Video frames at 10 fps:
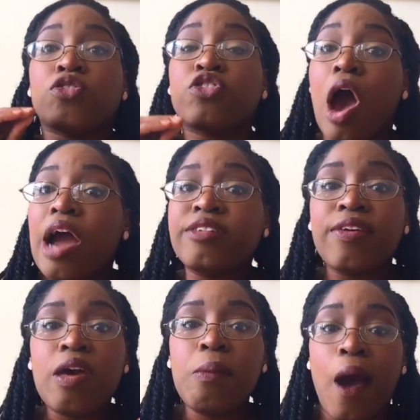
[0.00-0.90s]
talk to
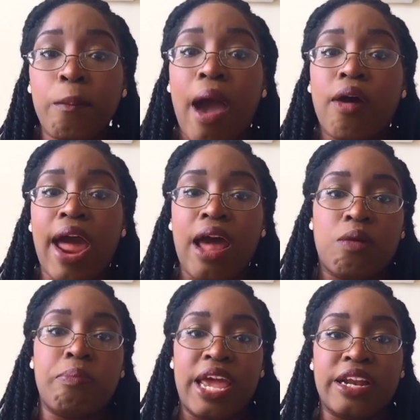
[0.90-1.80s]
them about how
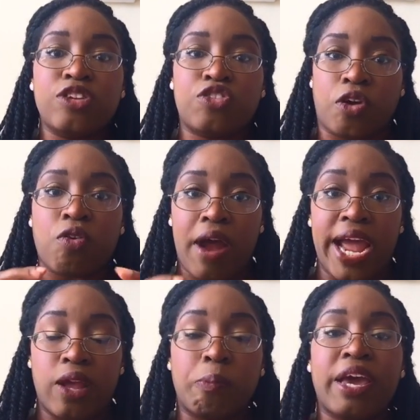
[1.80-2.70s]
to manage the
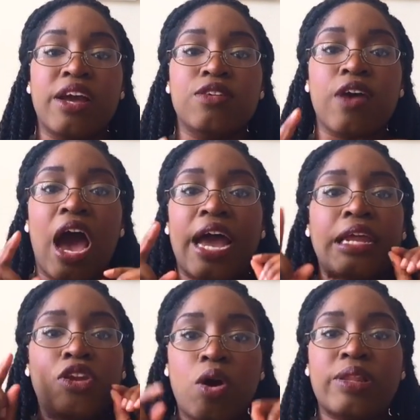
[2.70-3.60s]
crying, because
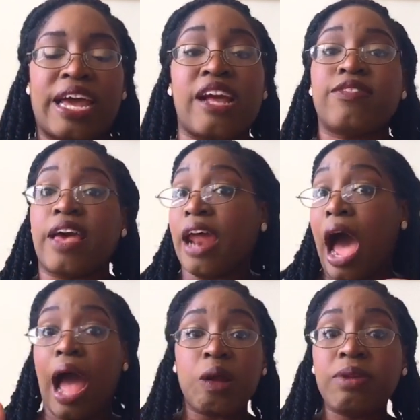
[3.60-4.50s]
I know, like I said,
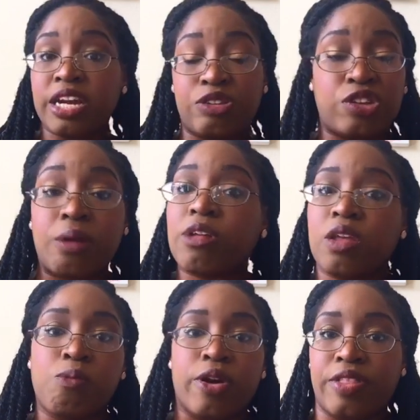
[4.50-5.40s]
I am not ashamed
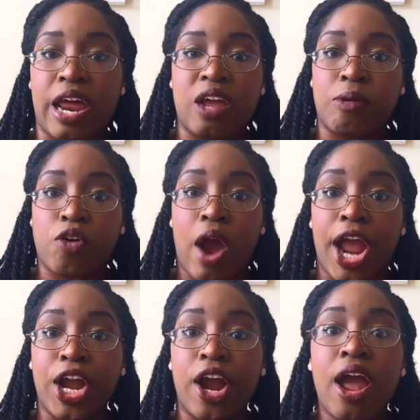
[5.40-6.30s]
anymore that I am a
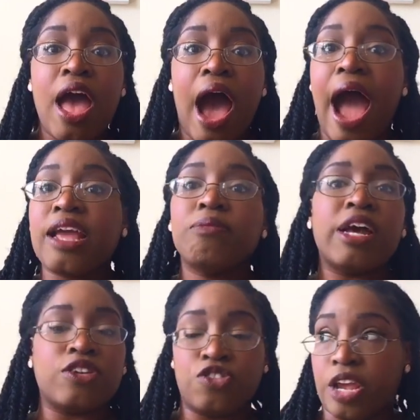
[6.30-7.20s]
crier. I am
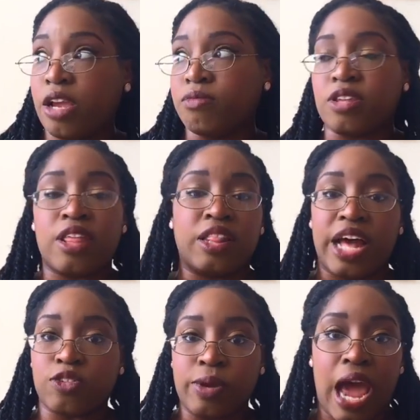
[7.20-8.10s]
not ashamed that
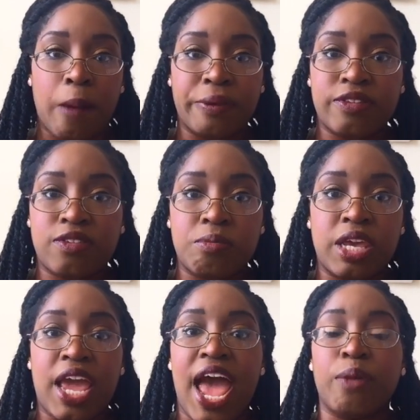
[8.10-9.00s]
that's what happens to
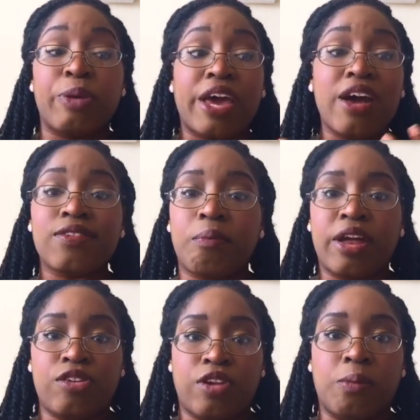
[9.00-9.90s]
me. And because I'm
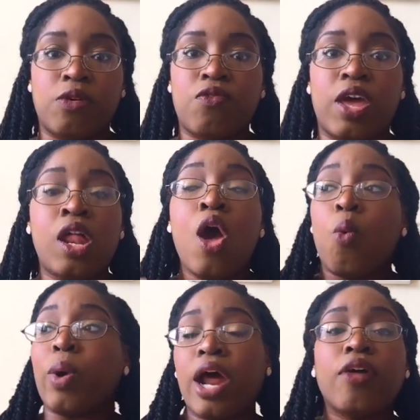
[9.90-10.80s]
not ashamed of it,
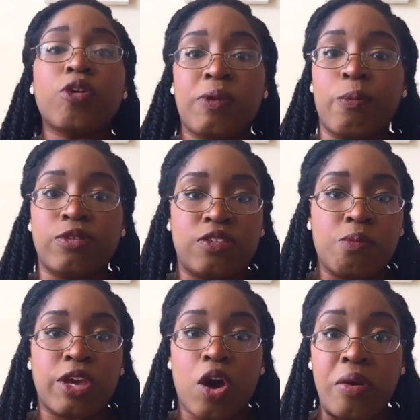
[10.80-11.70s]
when other people see
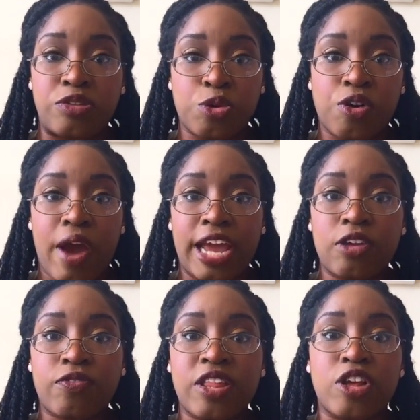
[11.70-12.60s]
me go into a crying
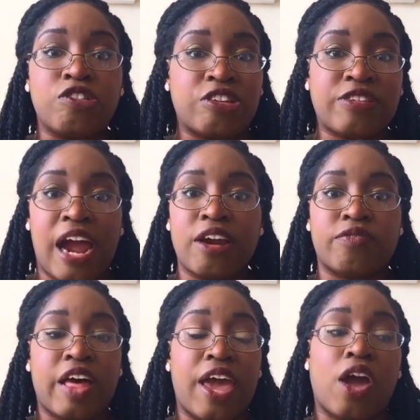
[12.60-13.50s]
fit, they're just kind of
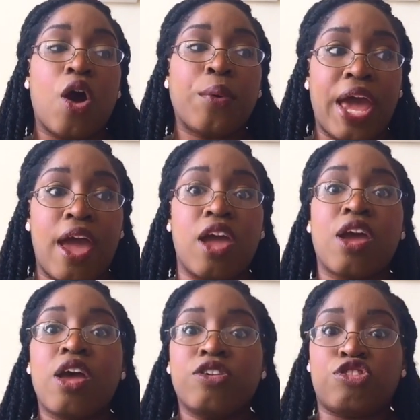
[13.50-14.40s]
like, okay,
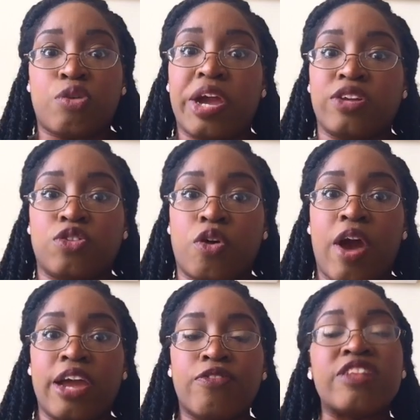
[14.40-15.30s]
she's going into a
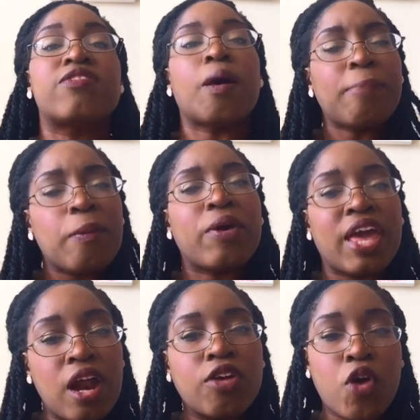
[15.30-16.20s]
crying fit. Some people
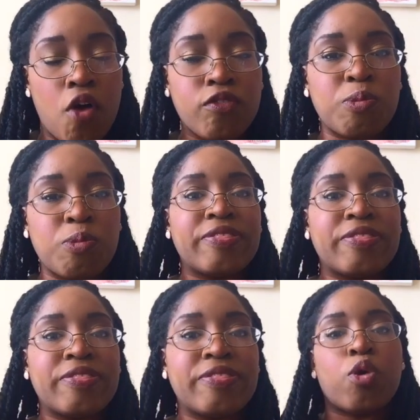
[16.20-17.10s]
get uncomfortable, but
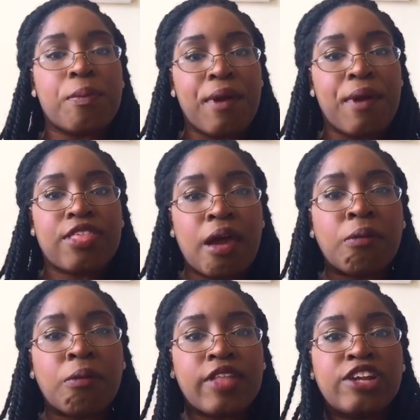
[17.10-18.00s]
that's more about
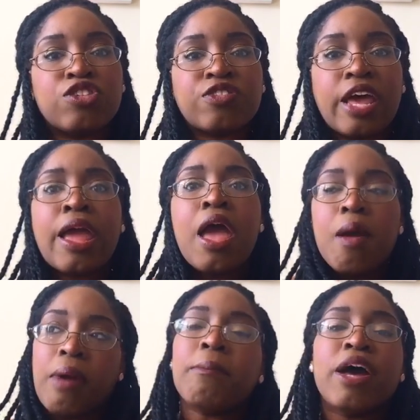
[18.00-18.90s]
them. They just, like
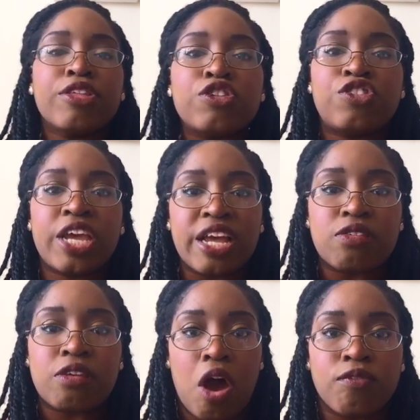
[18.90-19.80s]
my mother, she
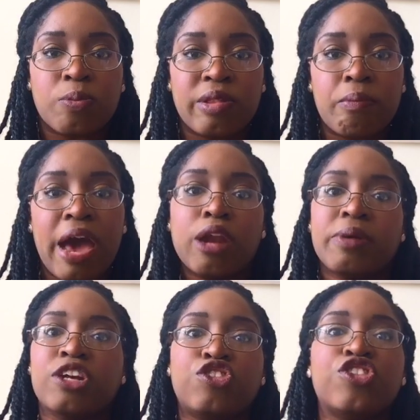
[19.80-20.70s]
gets uncomfortable about it
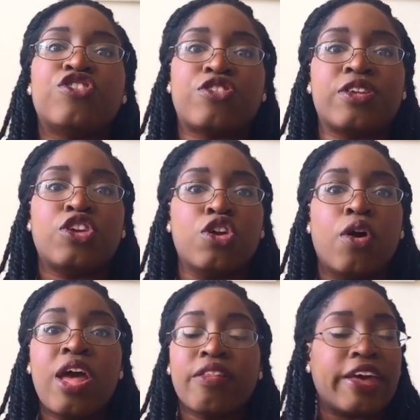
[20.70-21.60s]
because she just, you
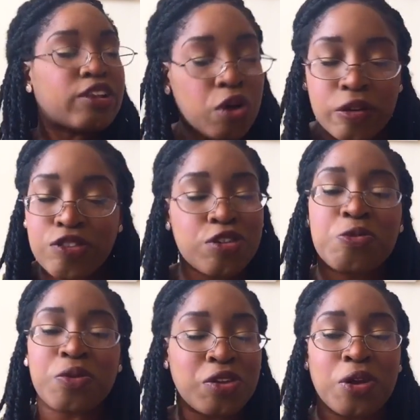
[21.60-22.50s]
know, like I told her,
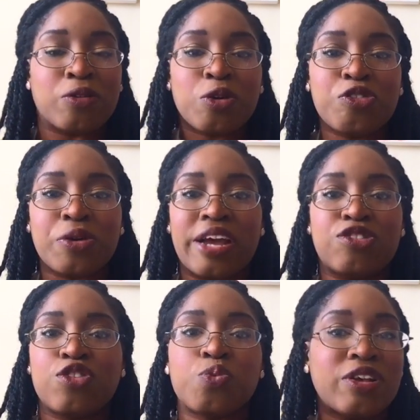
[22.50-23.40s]
she's, you know, I told you
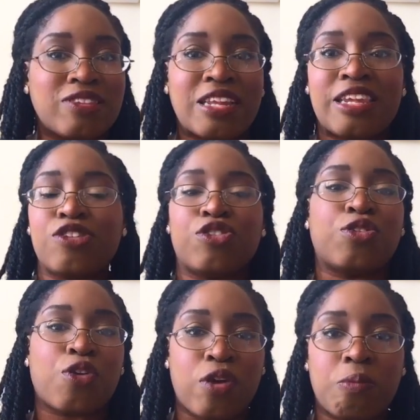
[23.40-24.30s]
guys, she's West Indian, she's
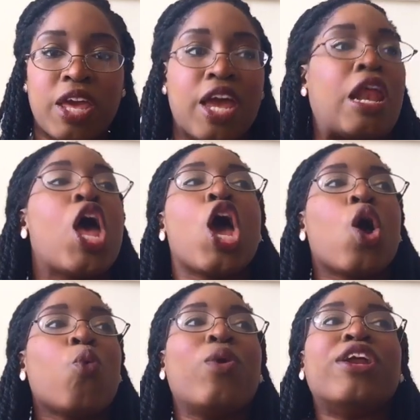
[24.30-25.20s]
Caribbean.
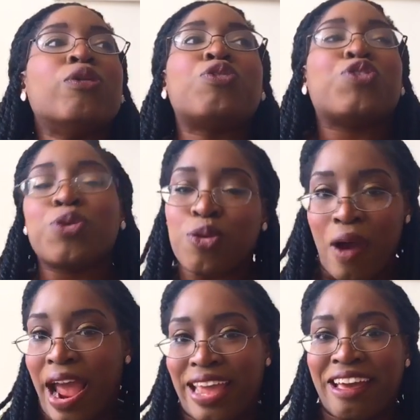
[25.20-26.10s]
We don't do
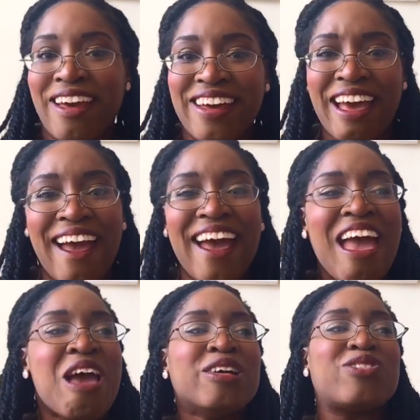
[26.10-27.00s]
crying.
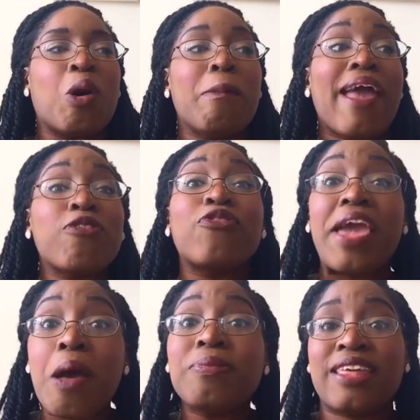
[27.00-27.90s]
So my
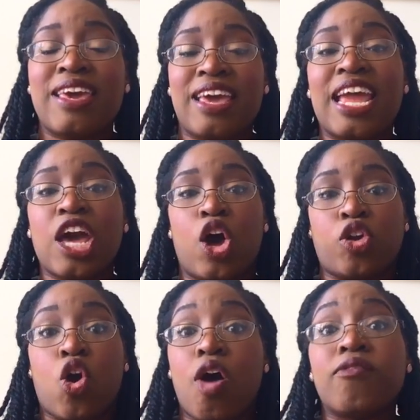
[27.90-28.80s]
family can get
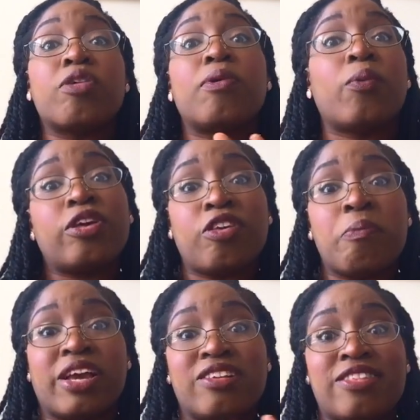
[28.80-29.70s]
uncomfortable with it
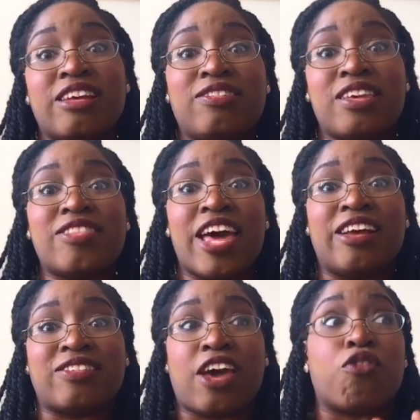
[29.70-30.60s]
because they see that
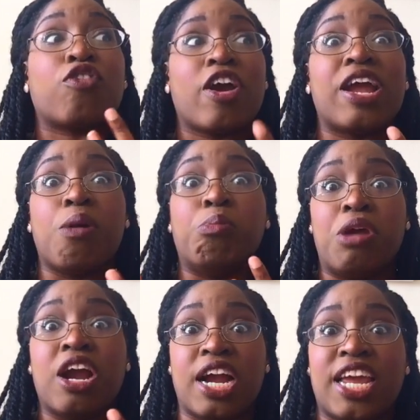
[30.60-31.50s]
as like a very
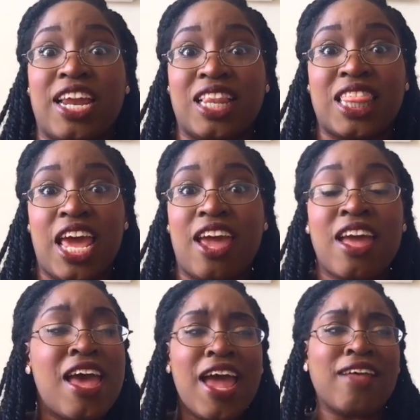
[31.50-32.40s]
American
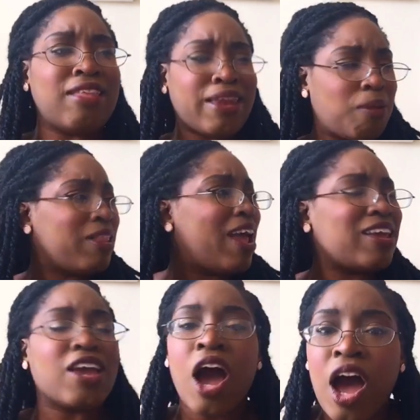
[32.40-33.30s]
thing. And then I'm
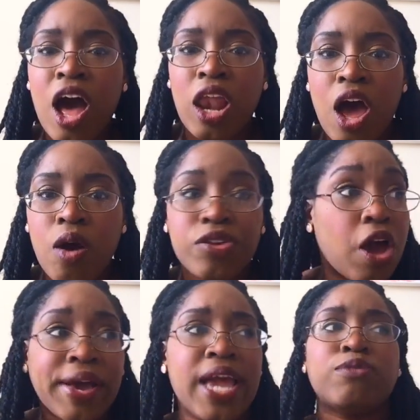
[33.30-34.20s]
like, hello,
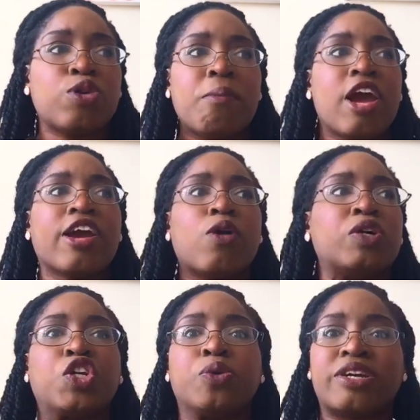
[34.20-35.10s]
y'all came to America,
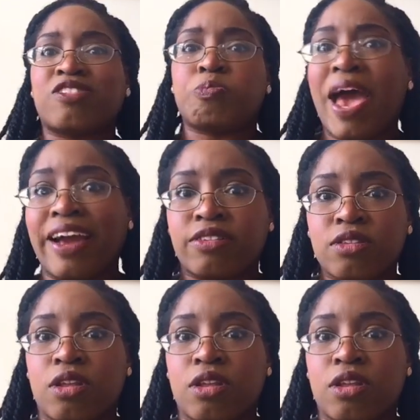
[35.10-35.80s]
what you expect?